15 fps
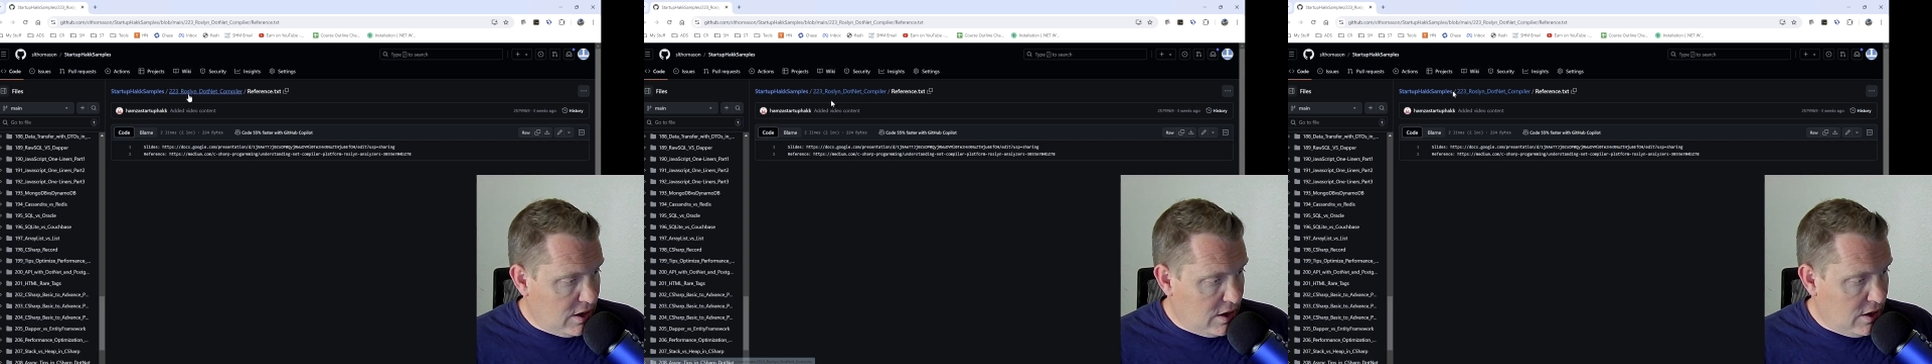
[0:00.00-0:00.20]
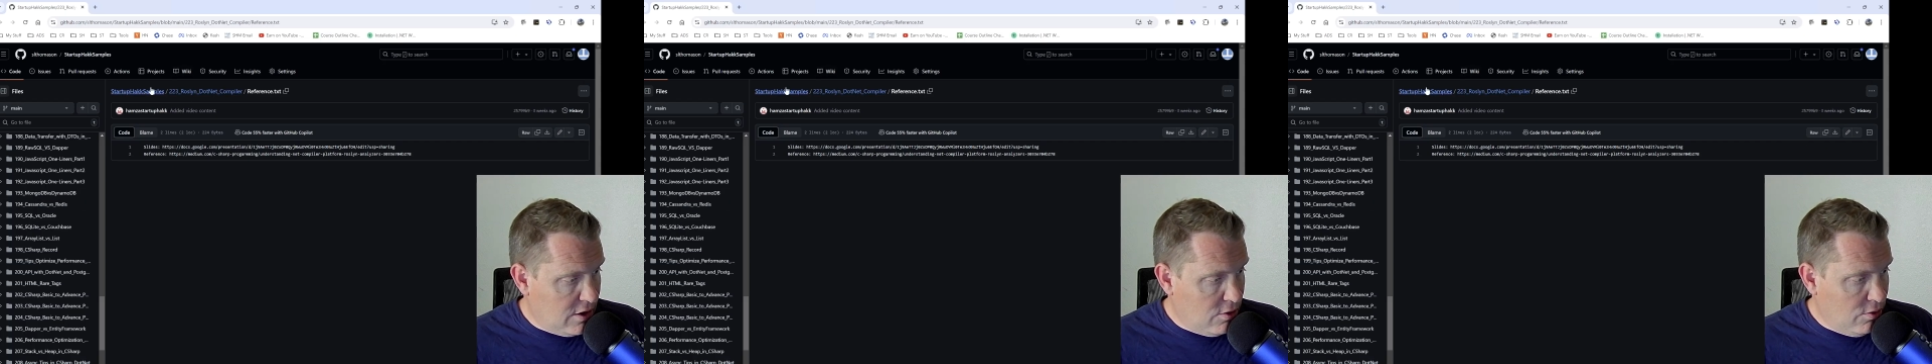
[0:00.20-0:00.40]

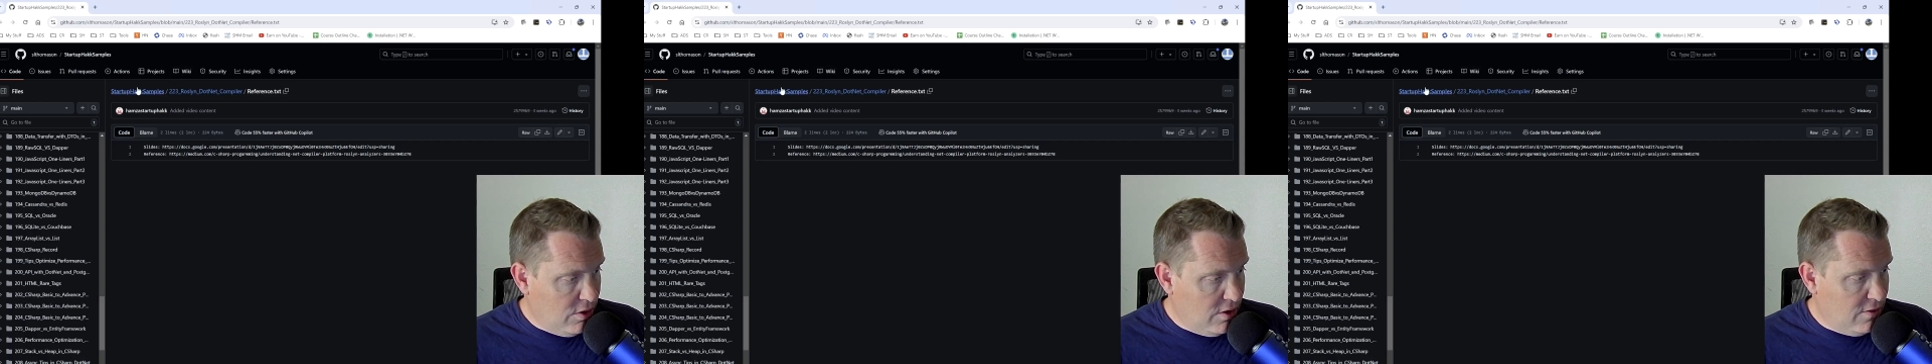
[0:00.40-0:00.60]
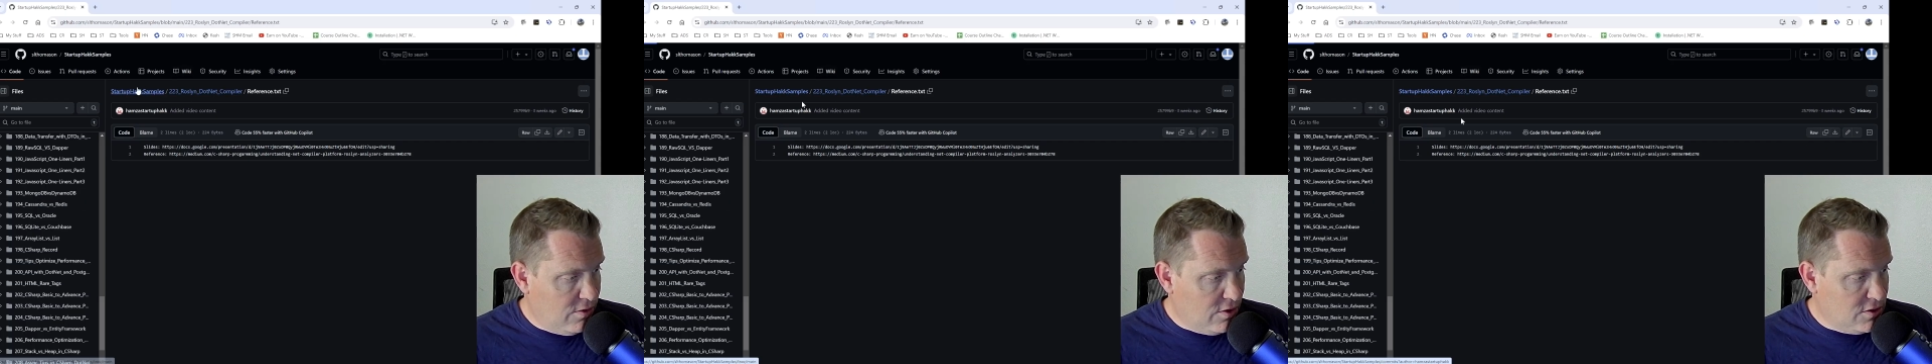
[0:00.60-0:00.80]
not only
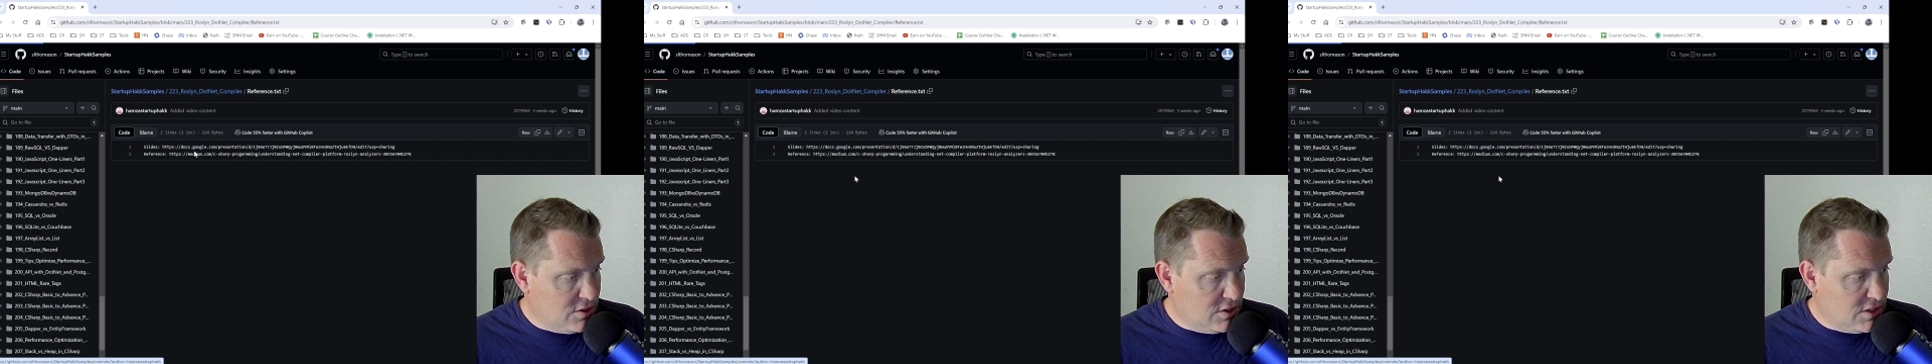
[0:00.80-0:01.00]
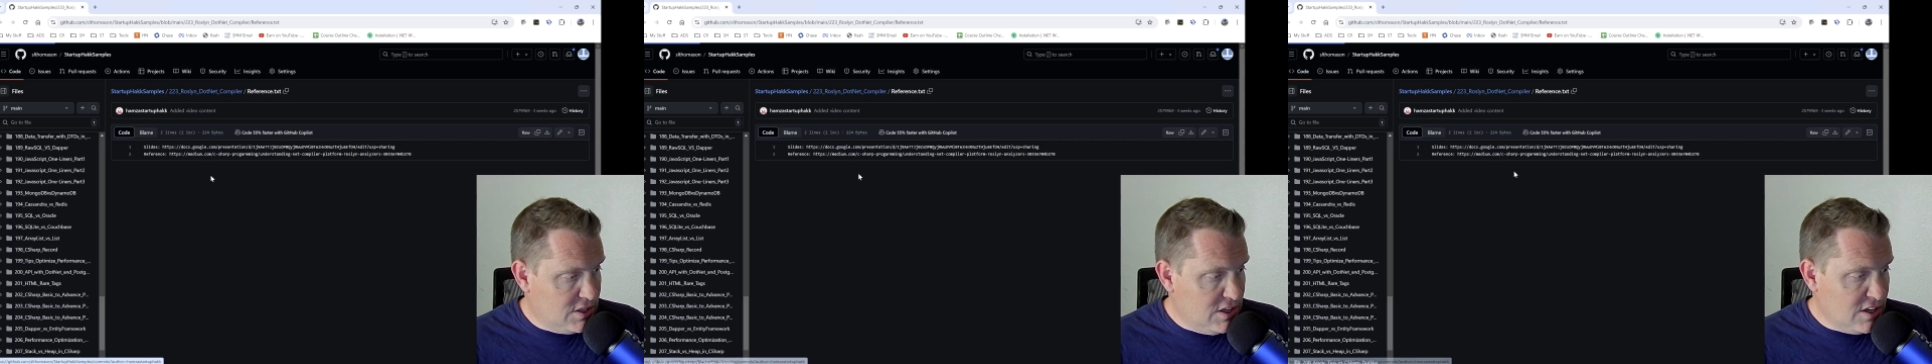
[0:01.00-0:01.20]
is there
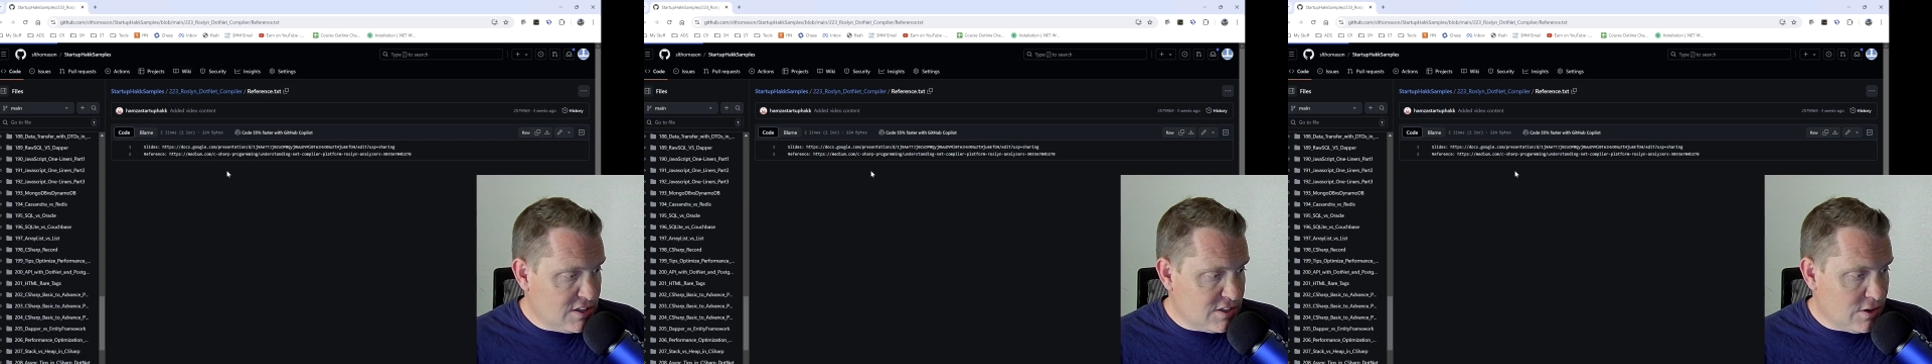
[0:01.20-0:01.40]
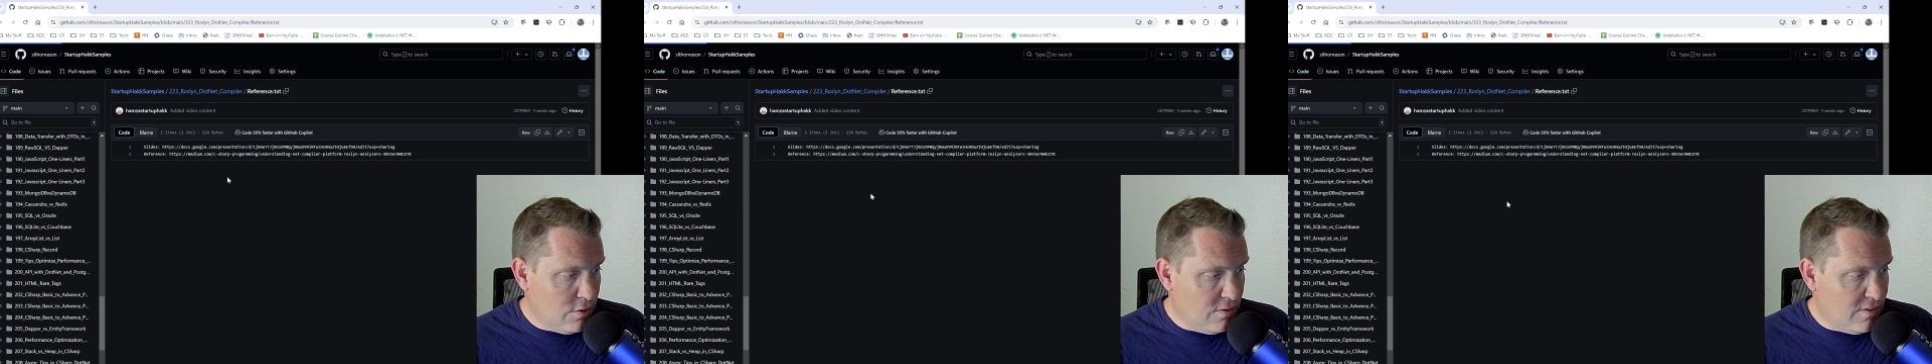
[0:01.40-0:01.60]
just this
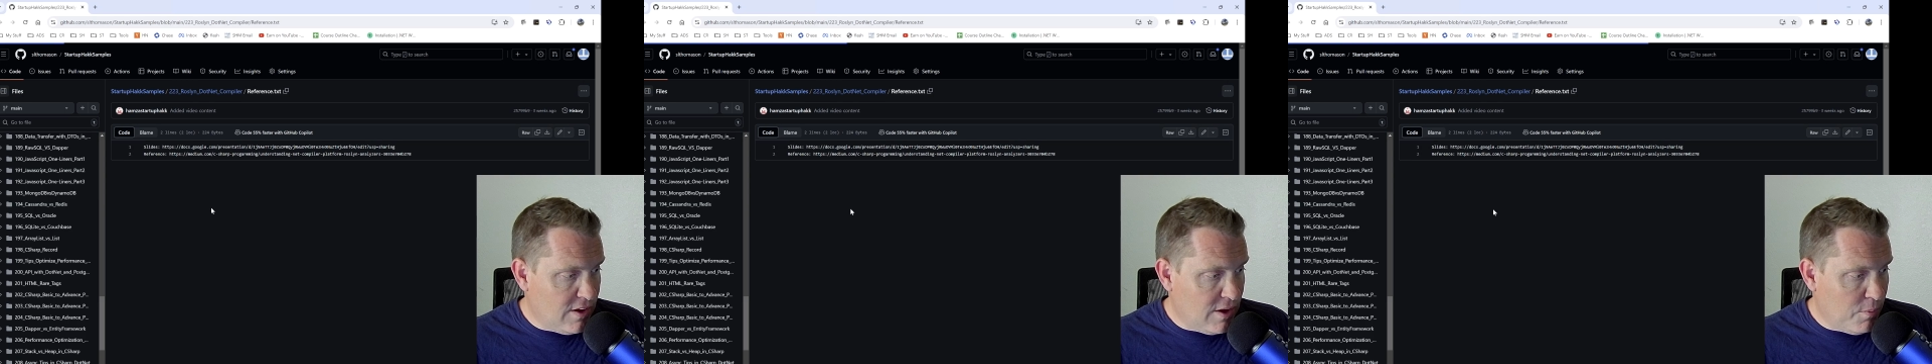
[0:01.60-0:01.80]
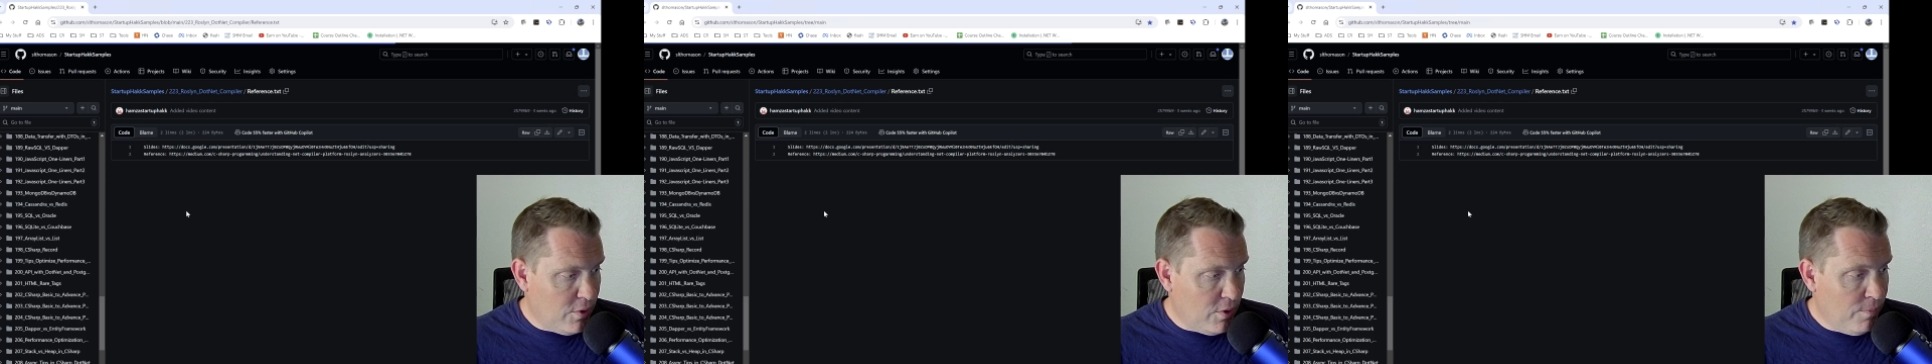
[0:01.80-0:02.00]
code
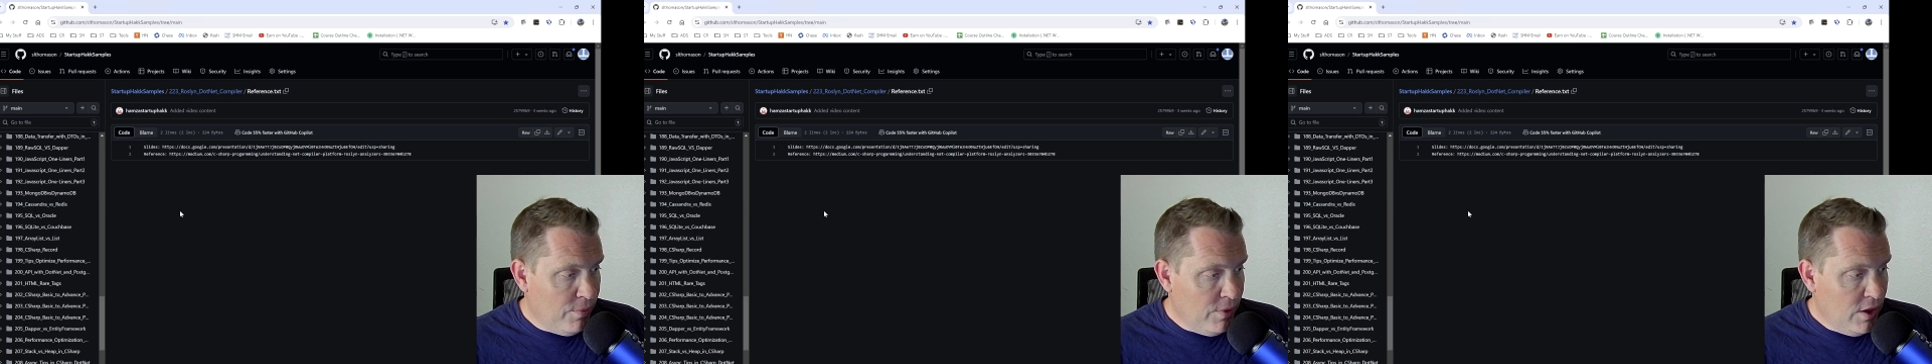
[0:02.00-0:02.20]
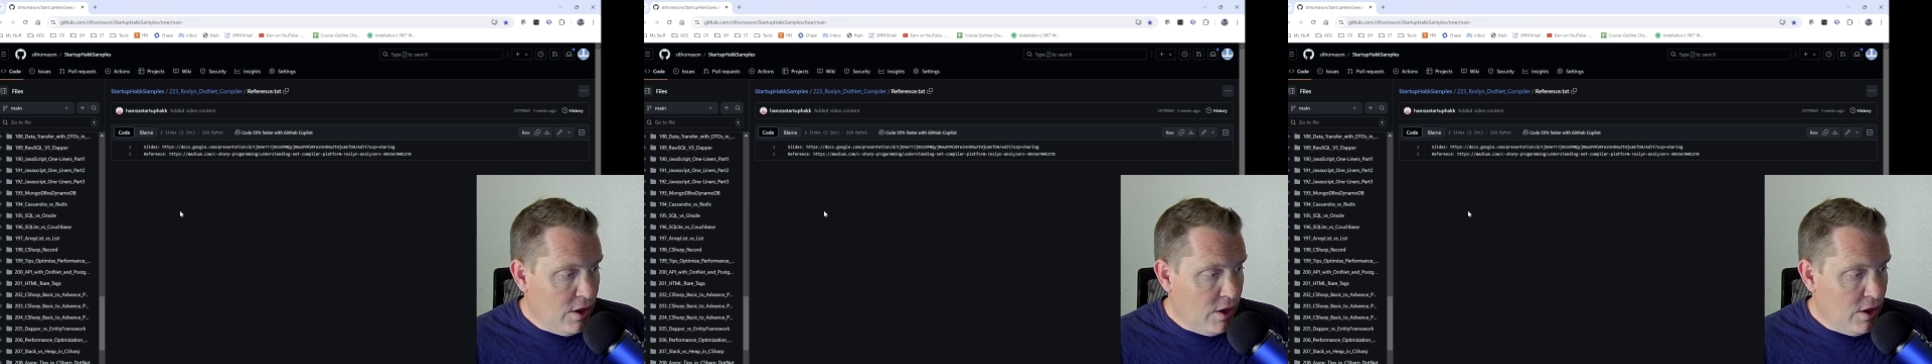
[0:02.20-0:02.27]
sample,